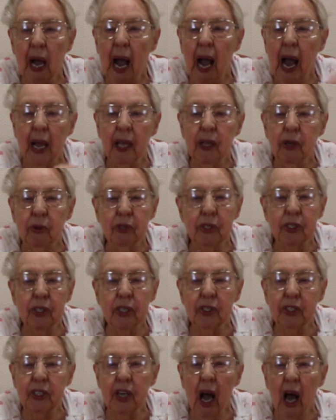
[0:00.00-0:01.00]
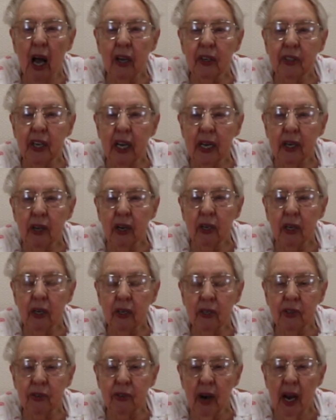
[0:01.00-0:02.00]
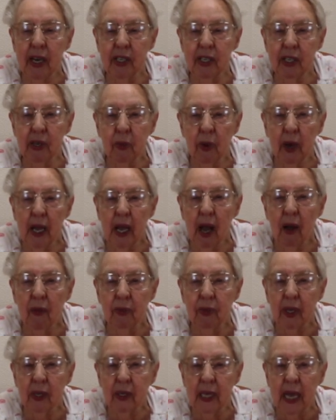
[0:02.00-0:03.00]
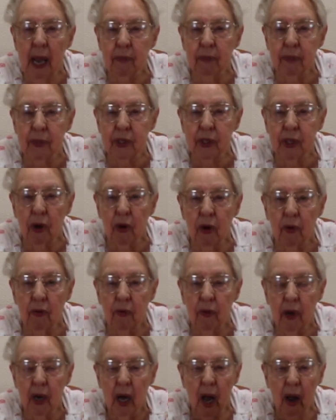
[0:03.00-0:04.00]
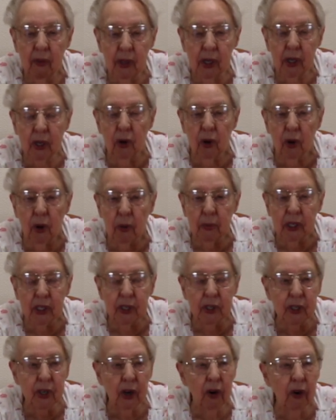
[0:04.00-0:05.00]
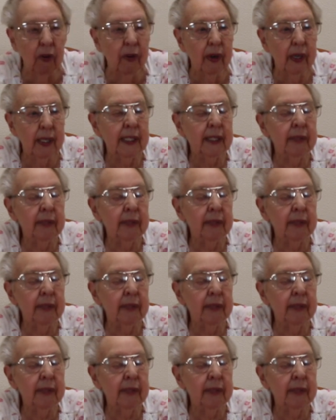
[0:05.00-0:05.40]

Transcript: I used to start dinner straight away on the camp stove, on the Coleman stove,